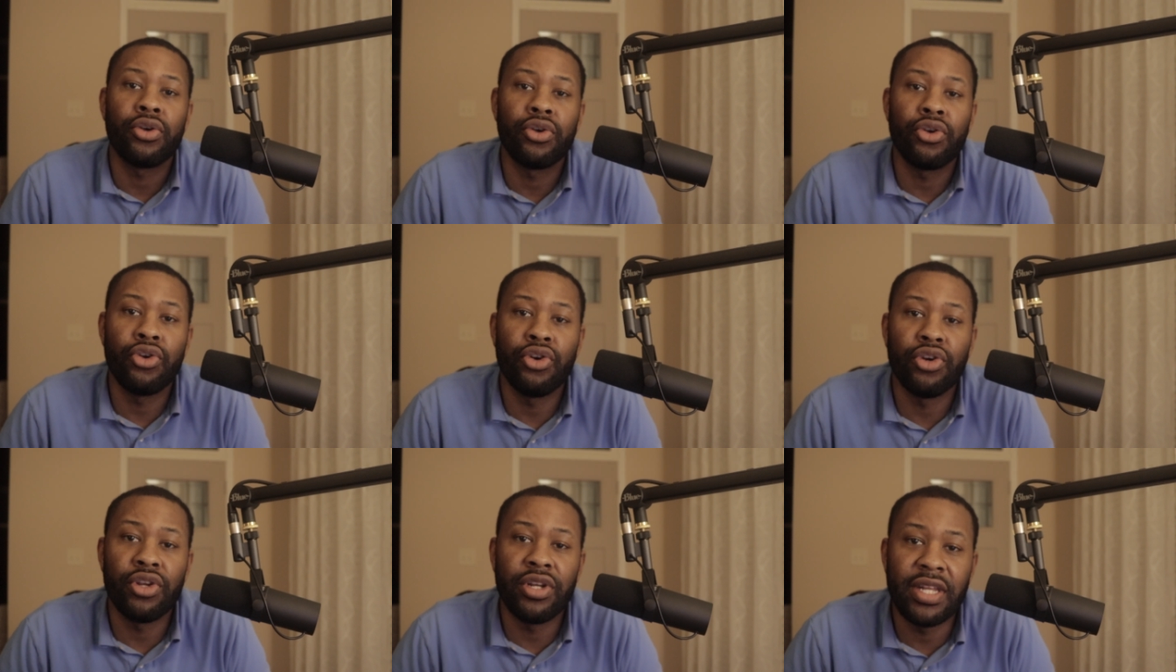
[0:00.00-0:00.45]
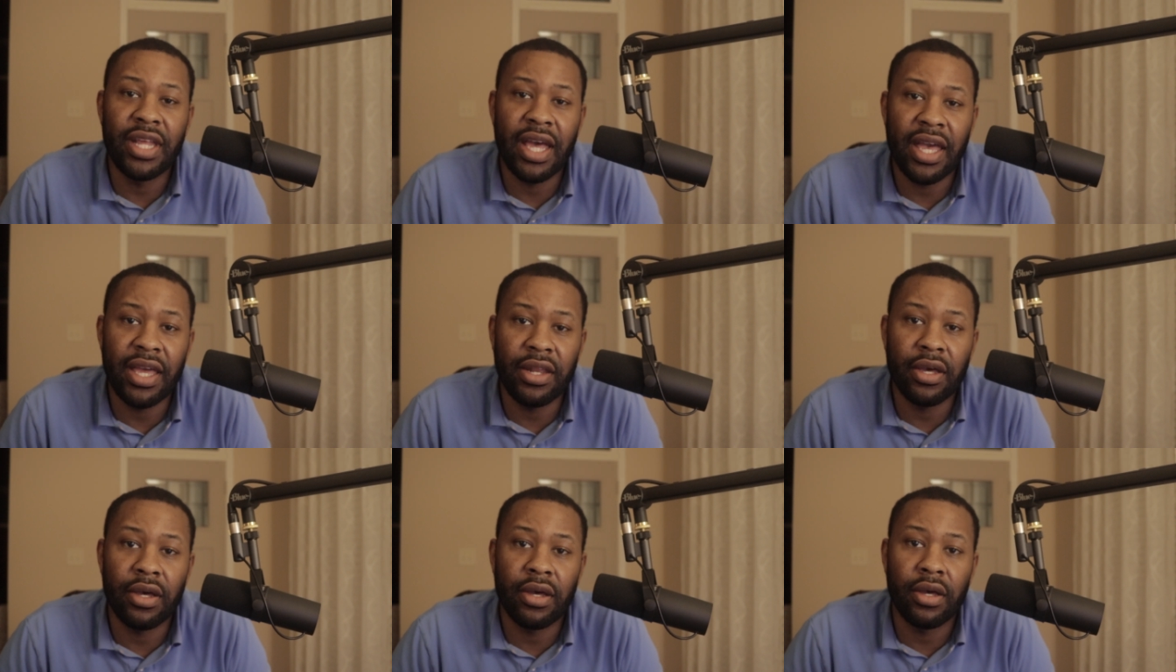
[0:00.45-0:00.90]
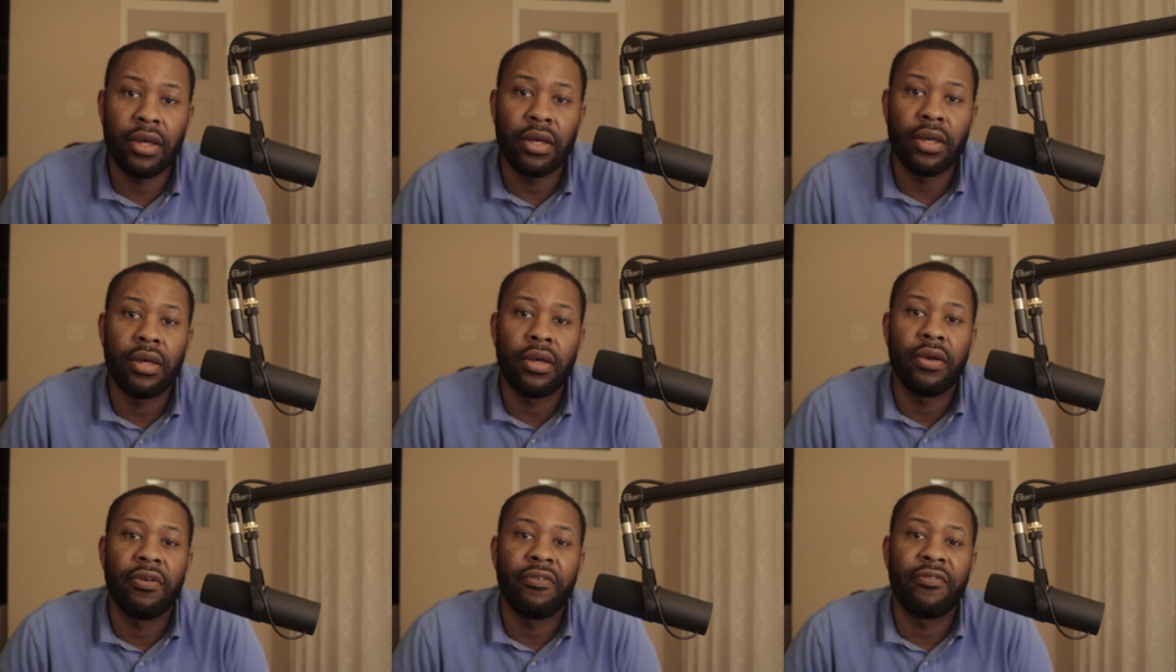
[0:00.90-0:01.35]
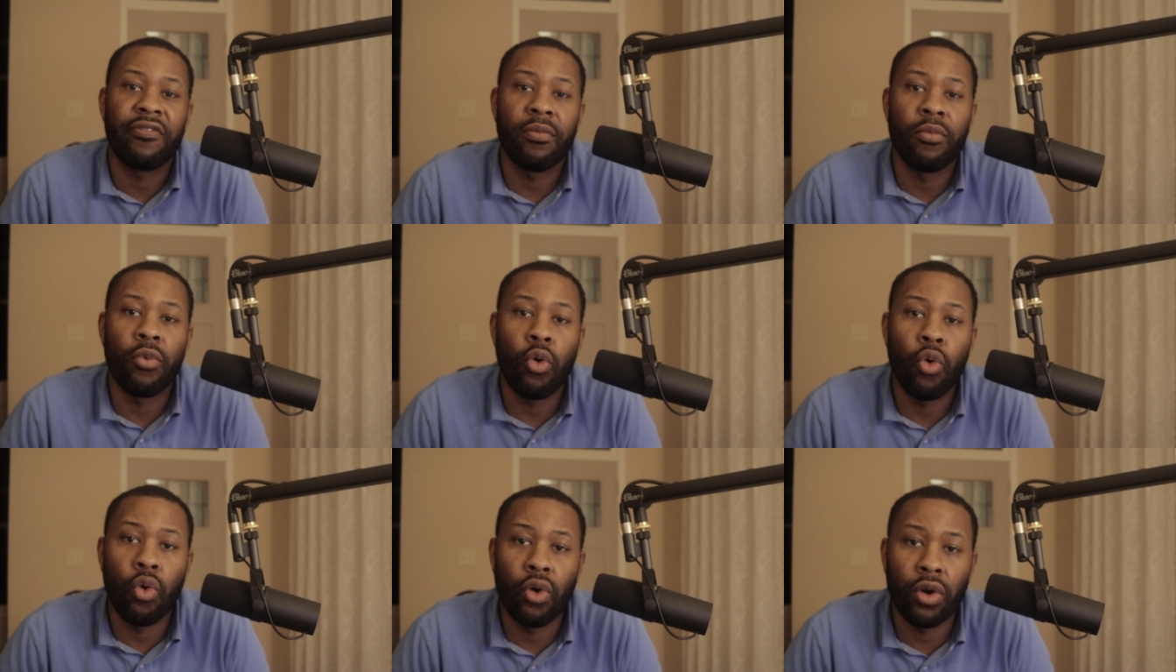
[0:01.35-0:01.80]
good data from
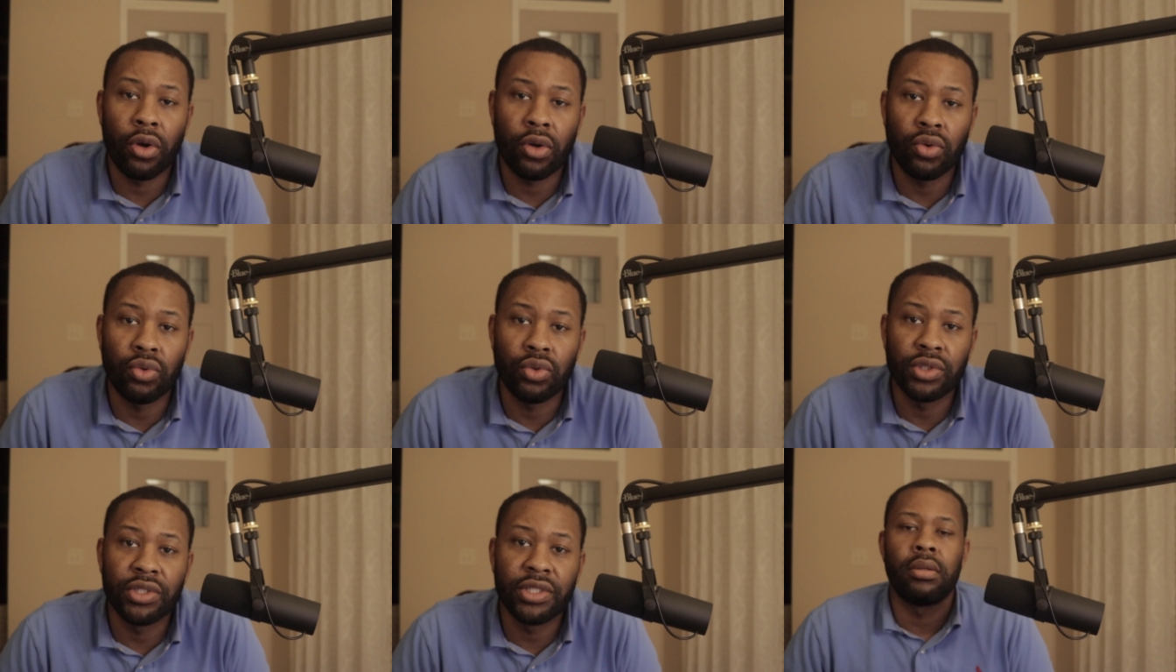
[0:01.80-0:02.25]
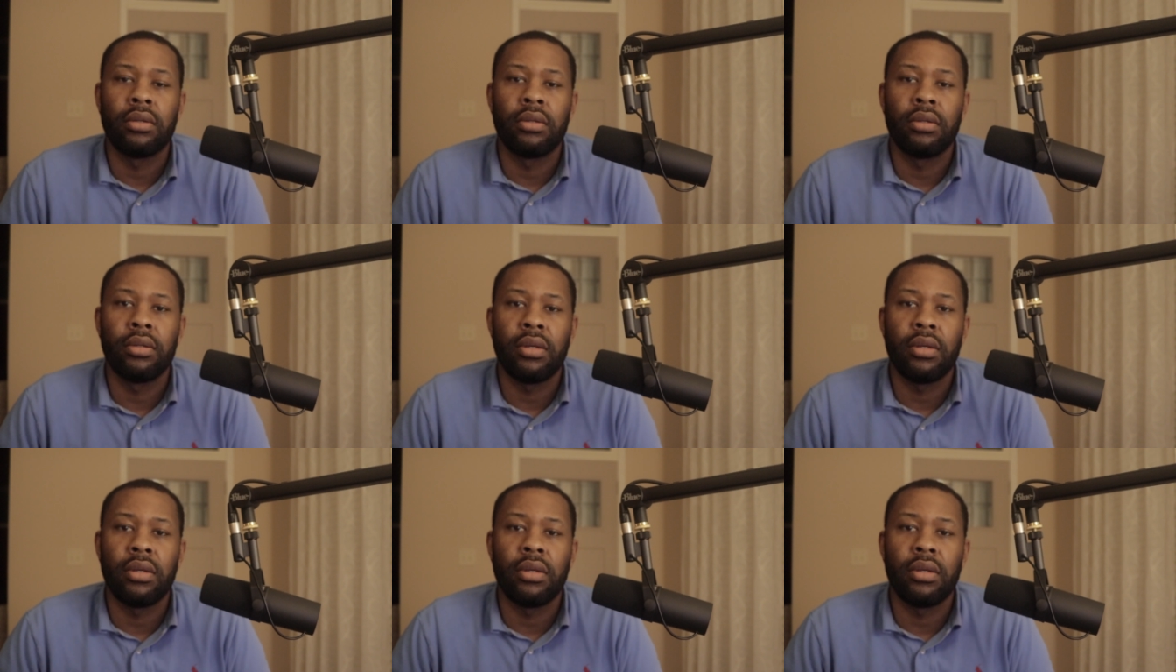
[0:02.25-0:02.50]
oracles.